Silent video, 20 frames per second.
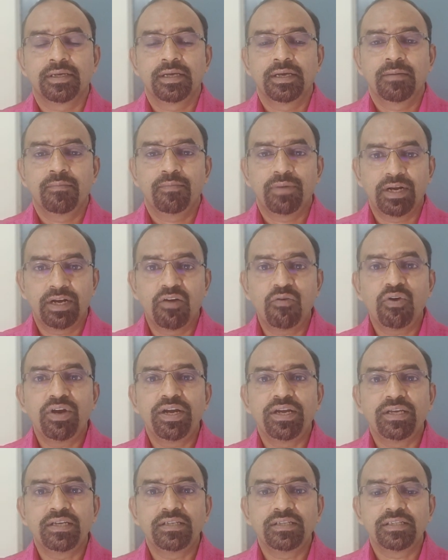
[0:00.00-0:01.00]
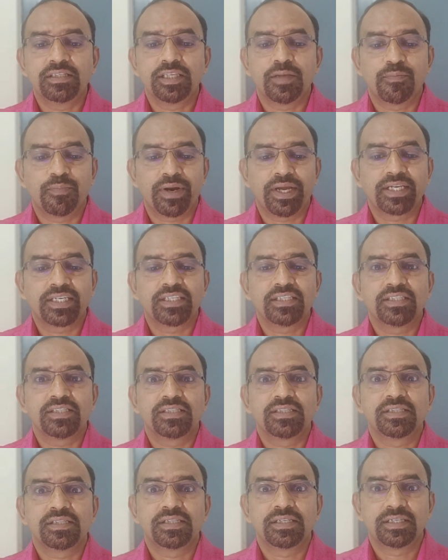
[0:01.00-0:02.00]
But nowadays, the
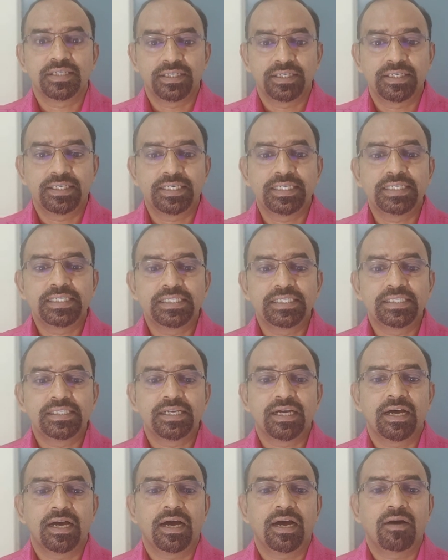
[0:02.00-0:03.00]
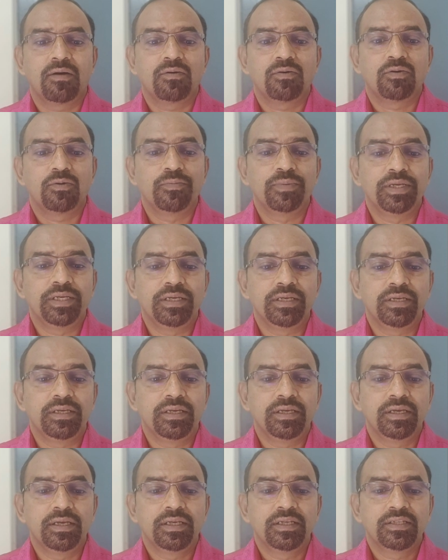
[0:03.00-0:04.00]
practice turns out to be
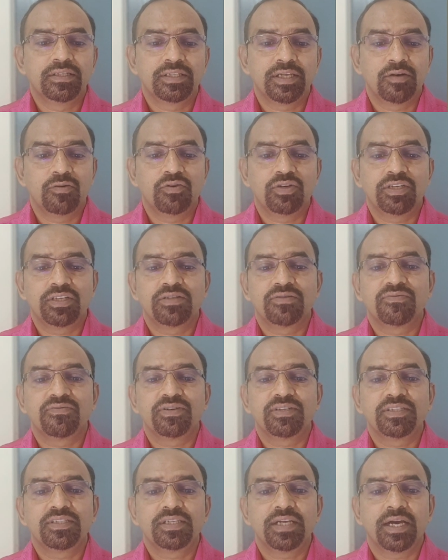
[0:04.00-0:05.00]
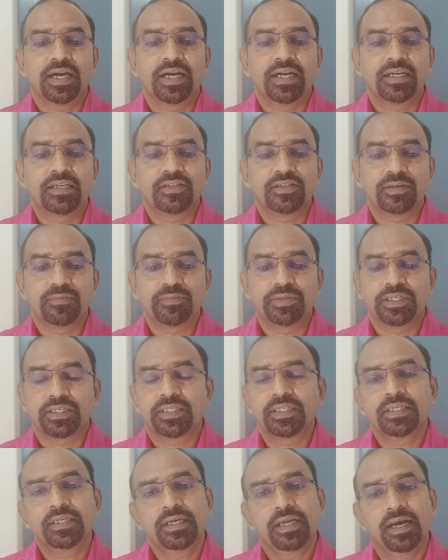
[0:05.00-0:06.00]
salutation first and the
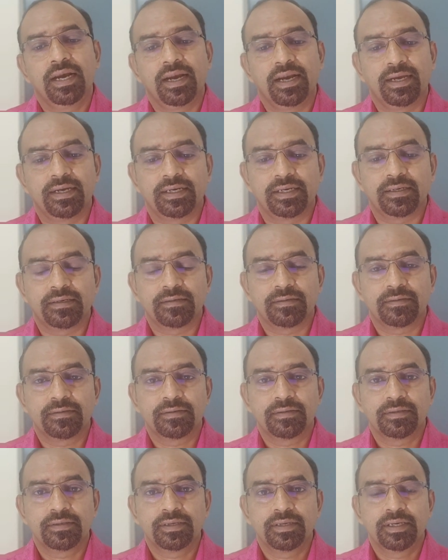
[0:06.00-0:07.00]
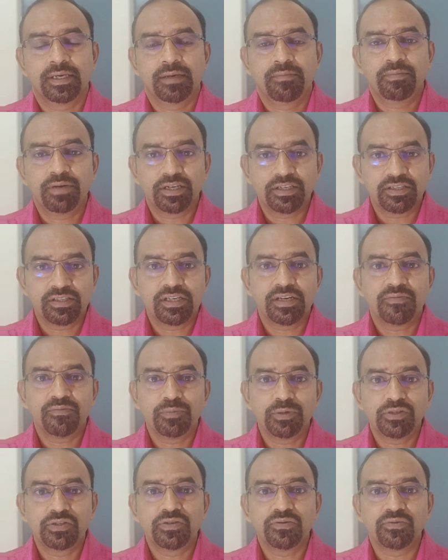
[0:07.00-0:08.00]
subject later. Because in a
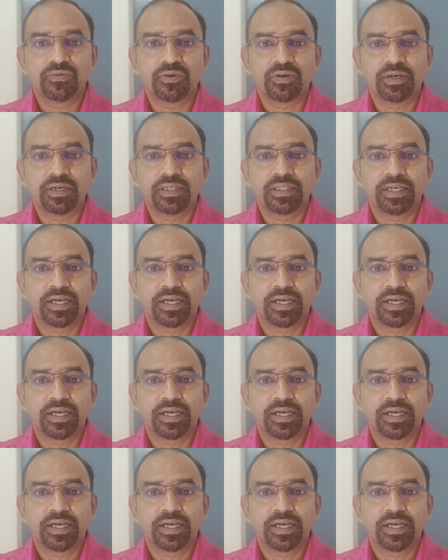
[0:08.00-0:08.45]
busy world,